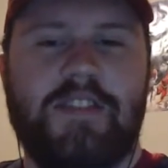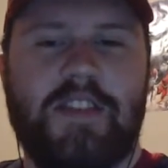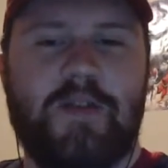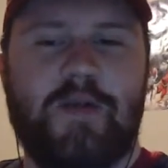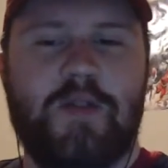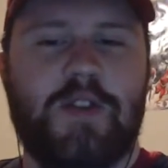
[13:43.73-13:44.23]

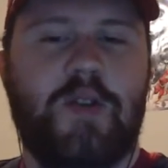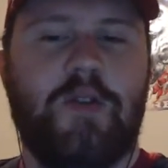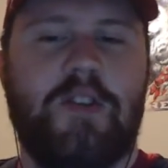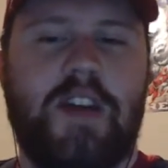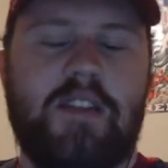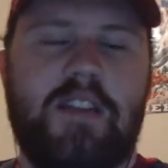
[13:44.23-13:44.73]
This was
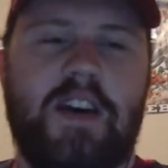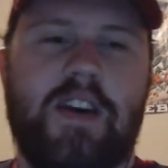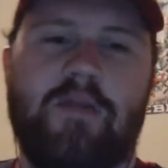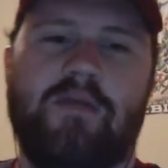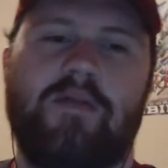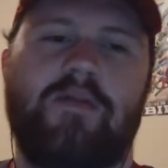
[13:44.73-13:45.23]
so that like
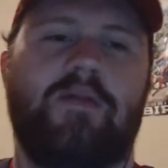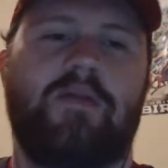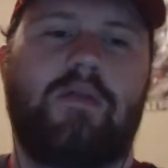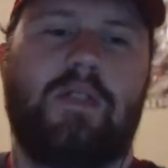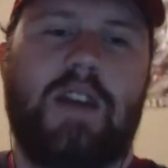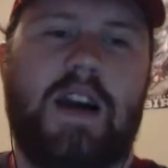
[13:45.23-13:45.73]

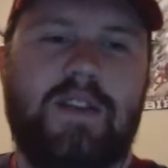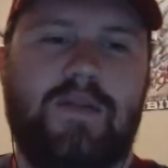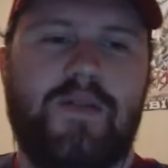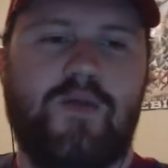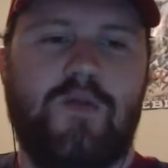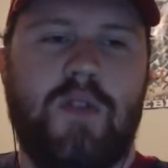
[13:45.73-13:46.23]
last few